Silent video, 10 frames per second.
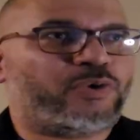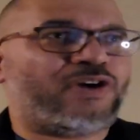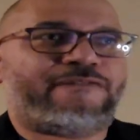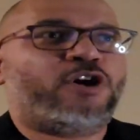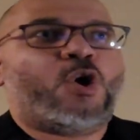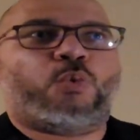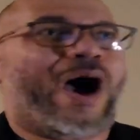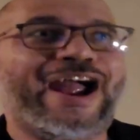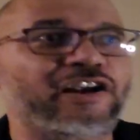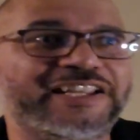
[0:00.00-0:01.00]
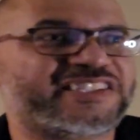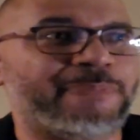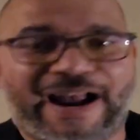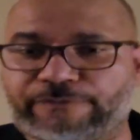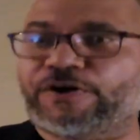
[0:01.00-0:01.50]
We don't have wireless
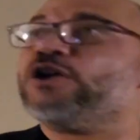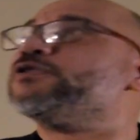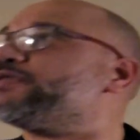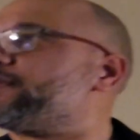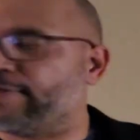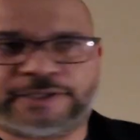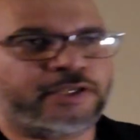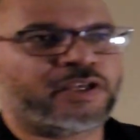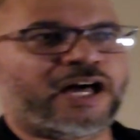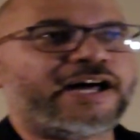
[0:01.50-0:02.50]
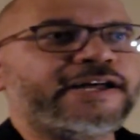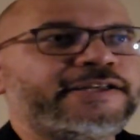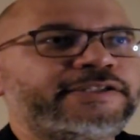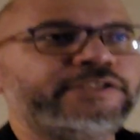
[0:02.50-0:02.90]
microphones? Huh?